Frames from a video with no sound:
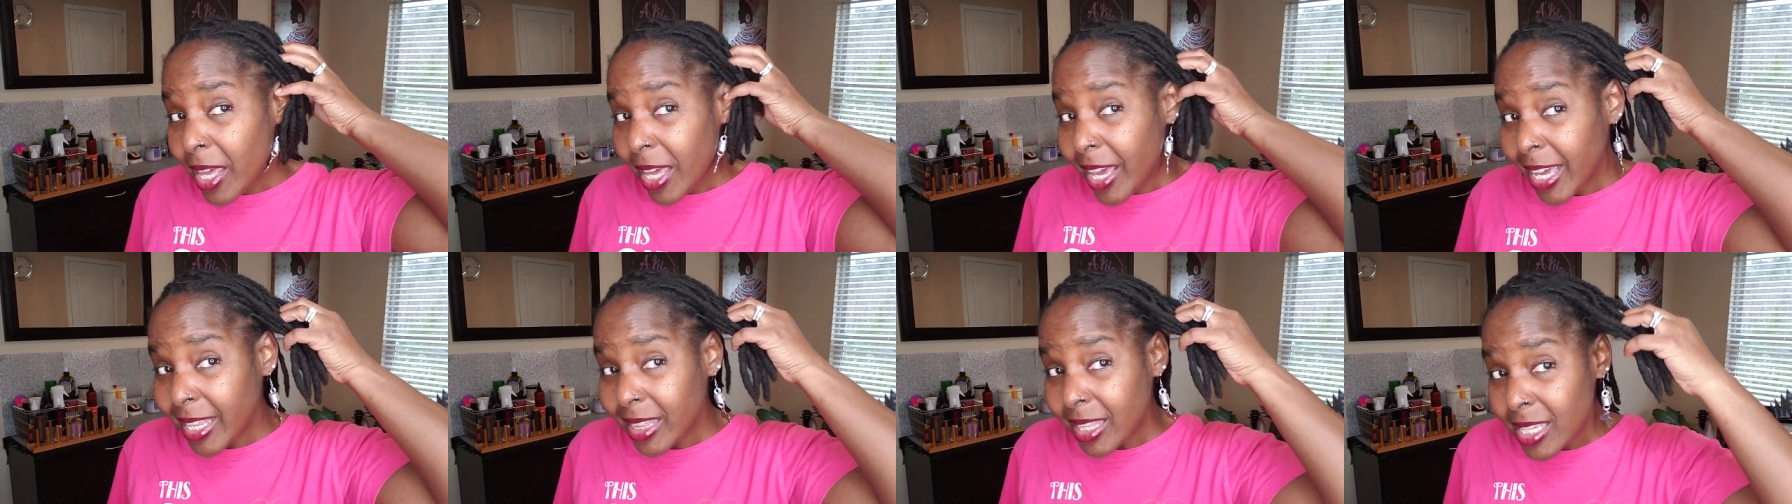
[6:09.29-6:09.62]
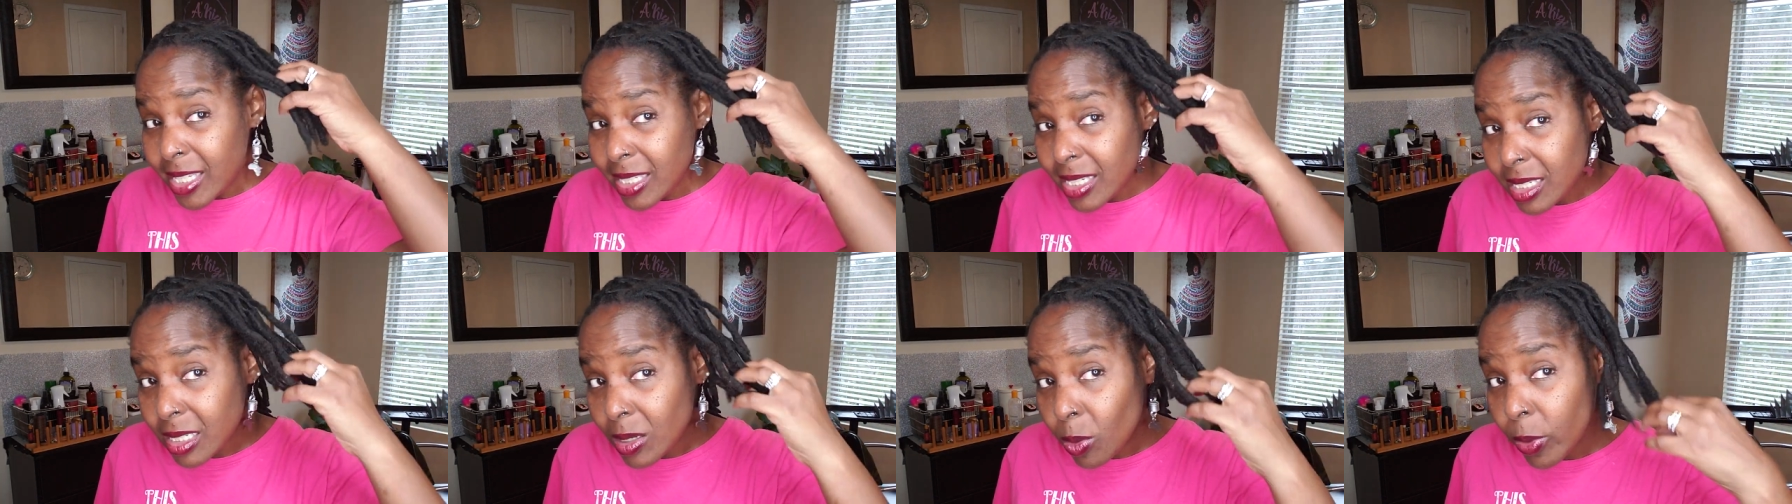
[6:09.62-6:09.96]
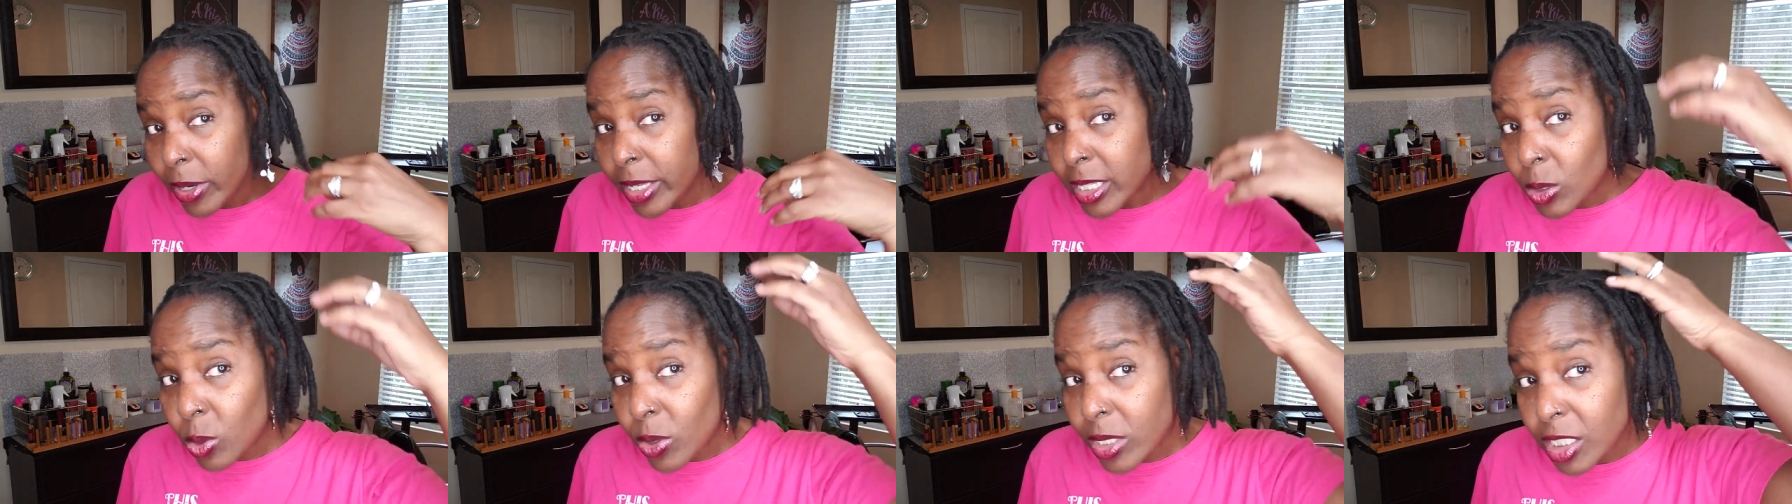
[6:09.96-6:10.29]
And this is the
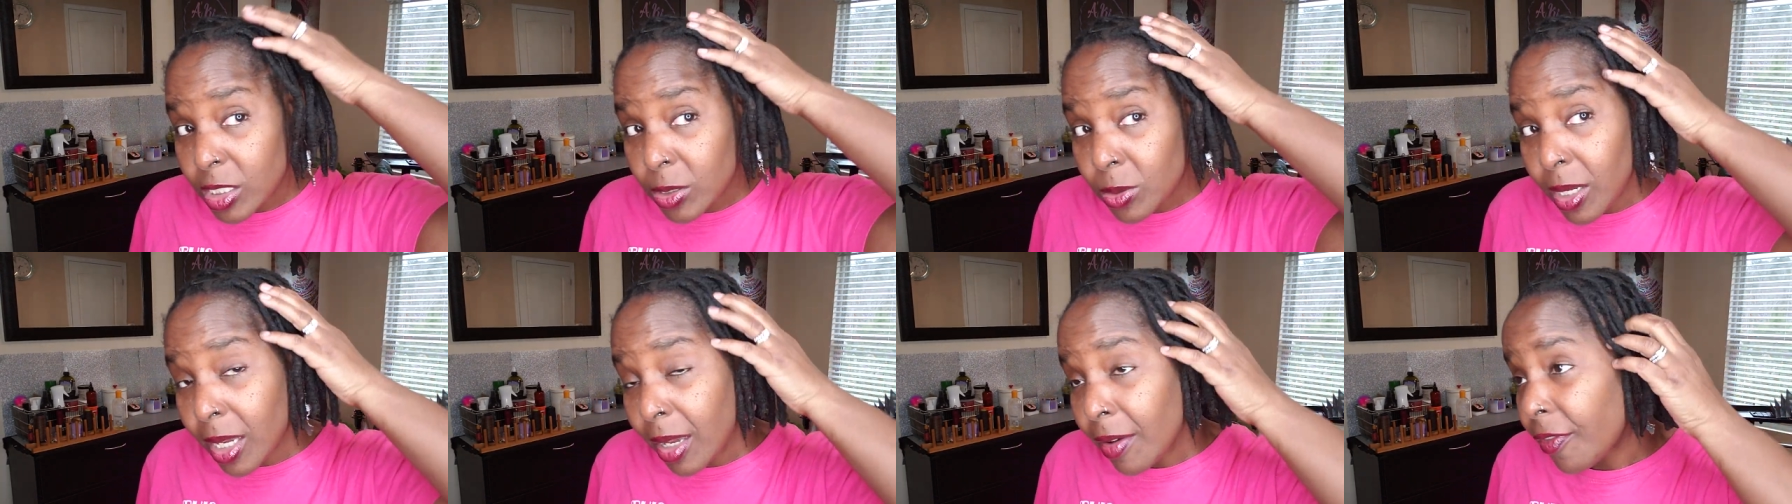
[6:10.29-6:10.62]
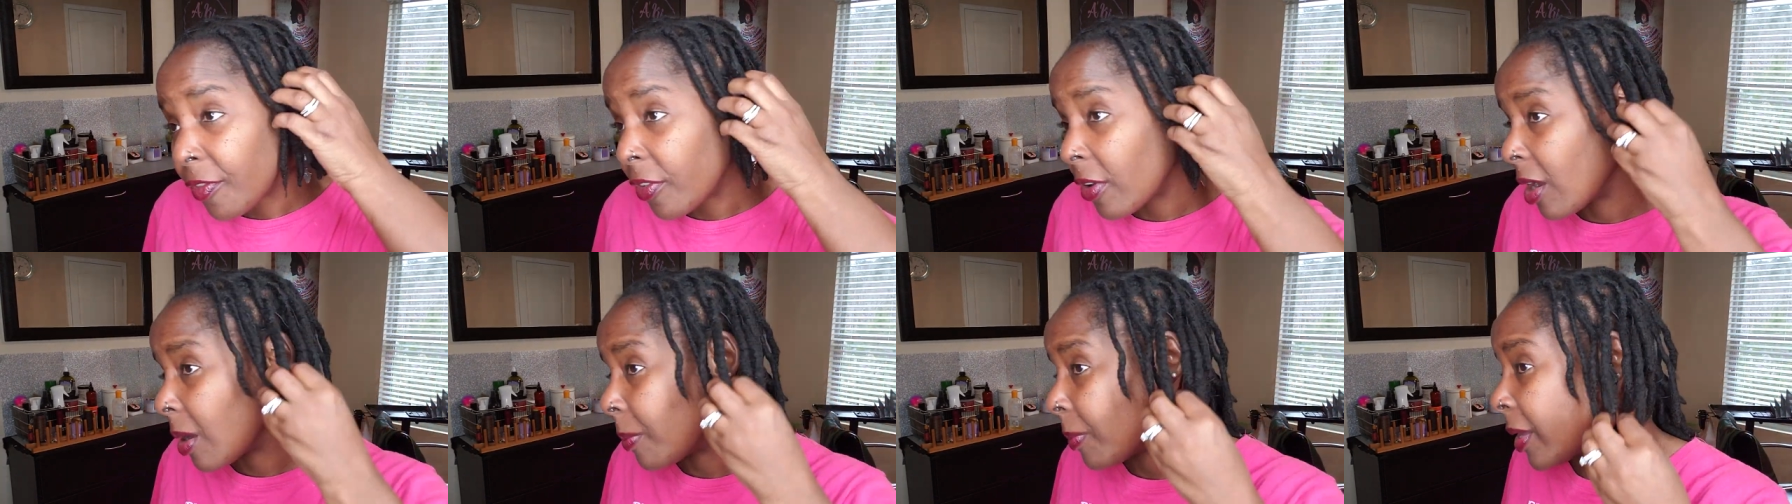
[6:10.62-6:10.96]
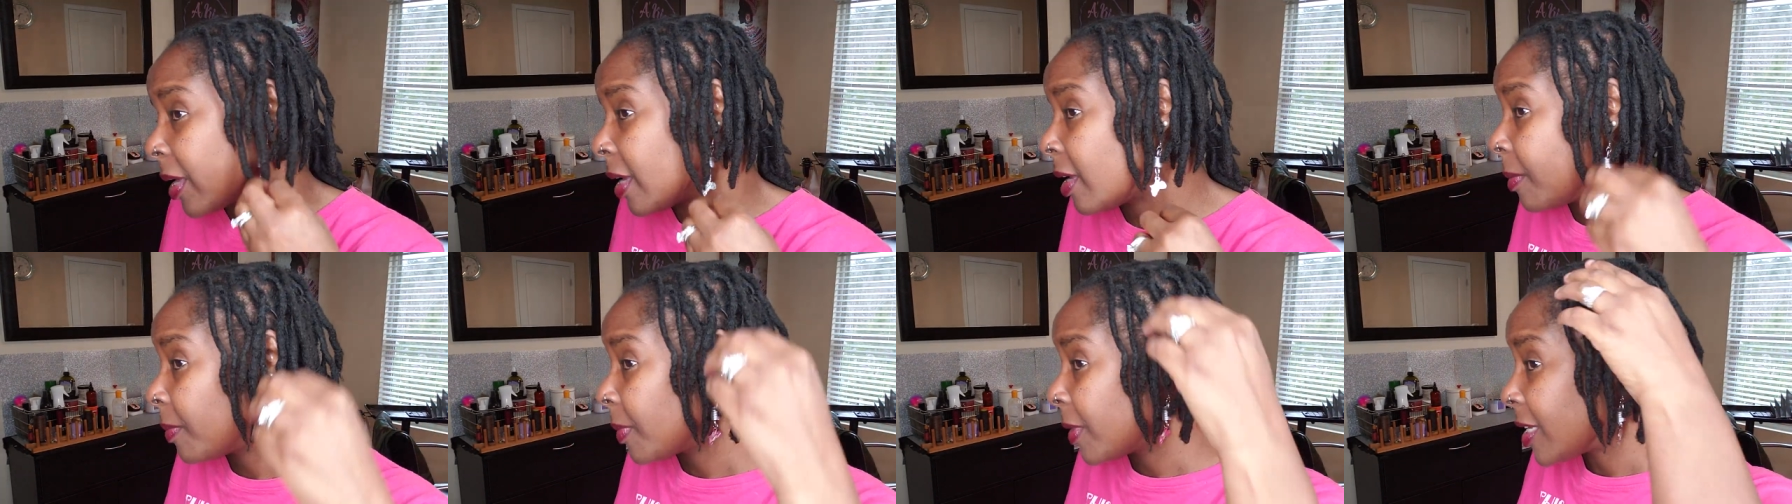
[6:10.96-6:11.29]
retwist you get from
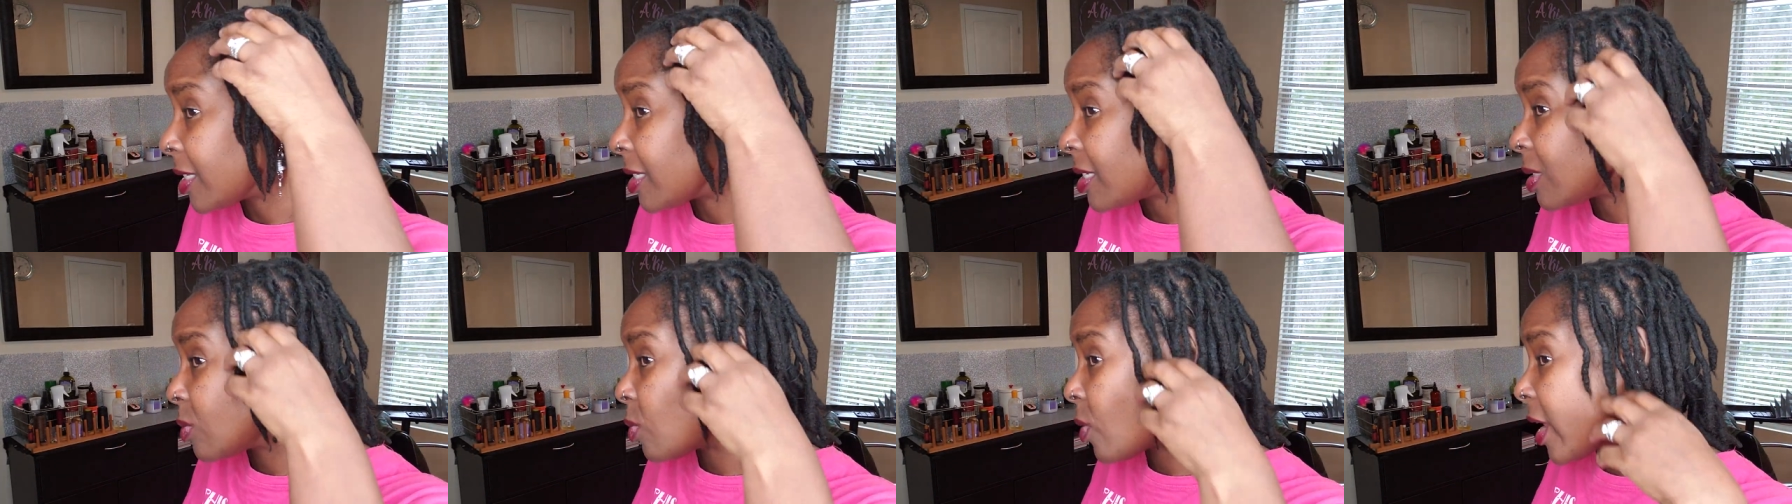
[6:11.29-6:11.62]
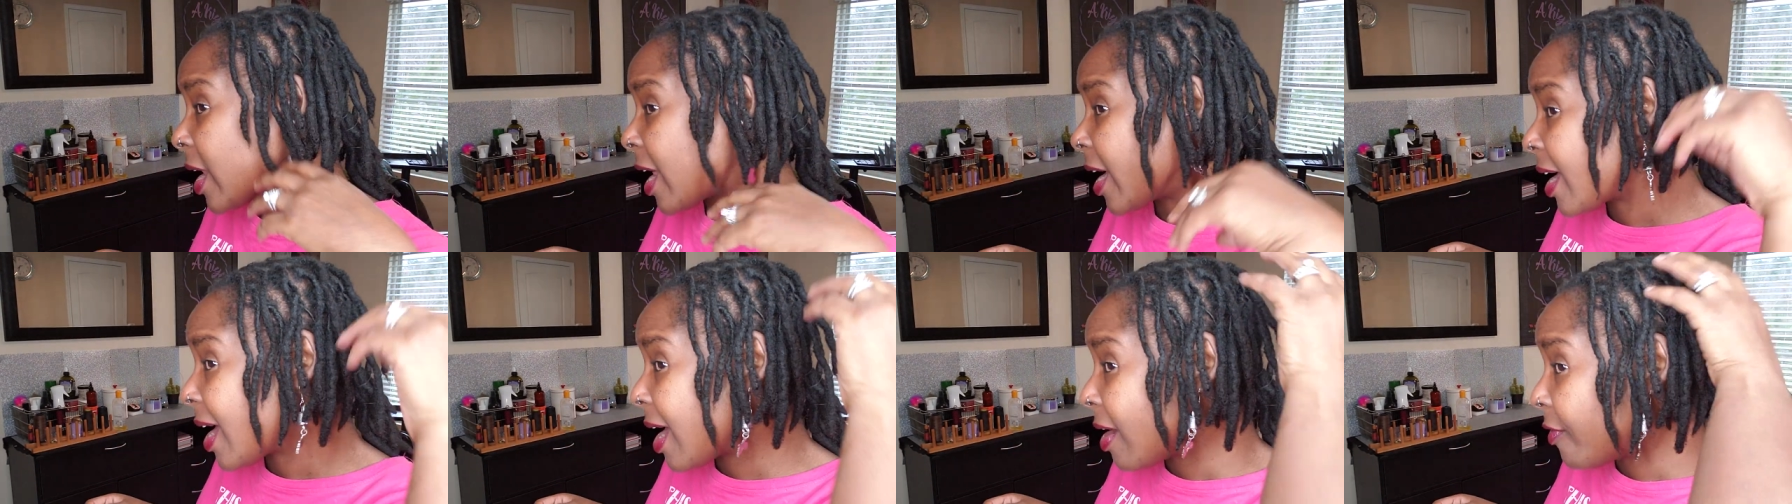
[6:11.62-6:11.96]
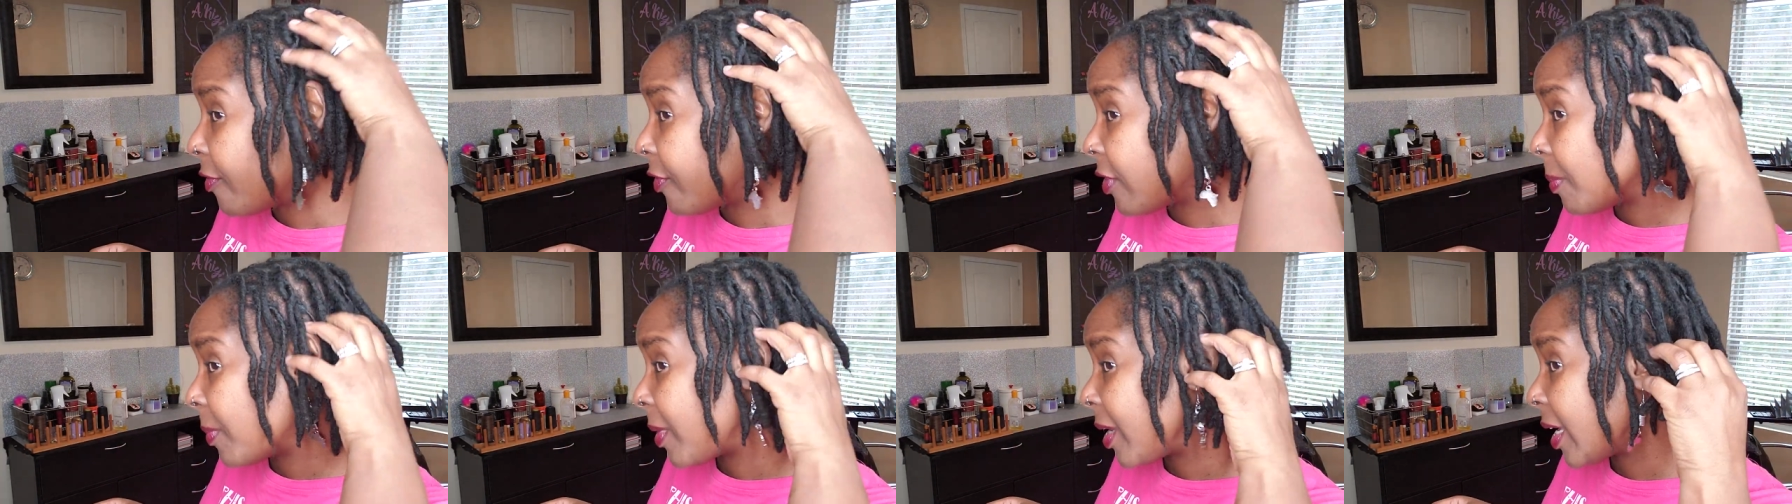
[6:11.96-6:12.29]
it. This is what I got
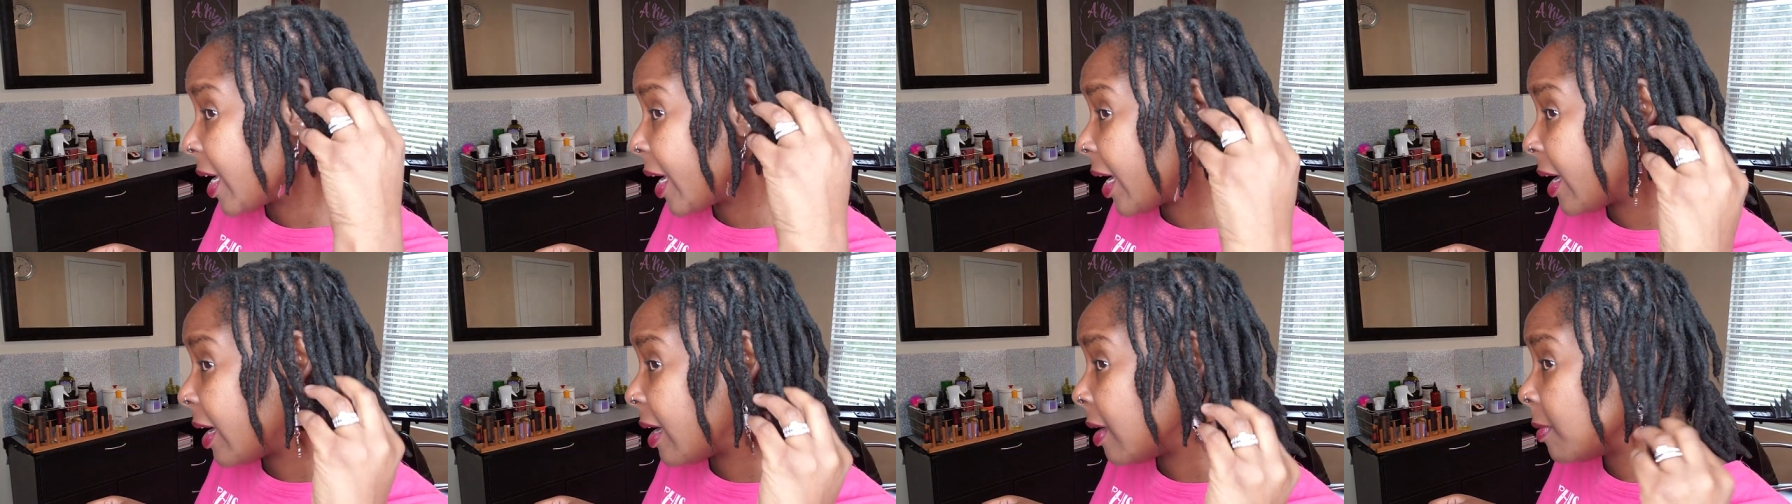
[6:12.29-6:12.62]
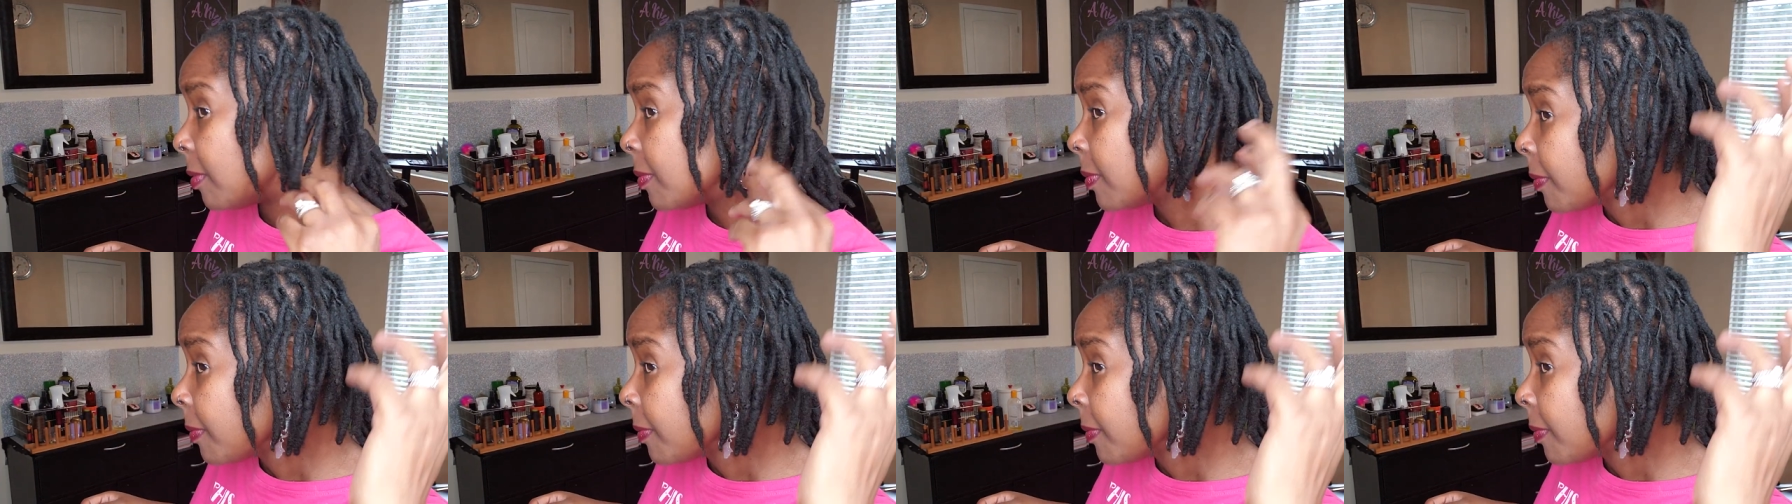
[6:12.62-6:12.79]
from it, y'all.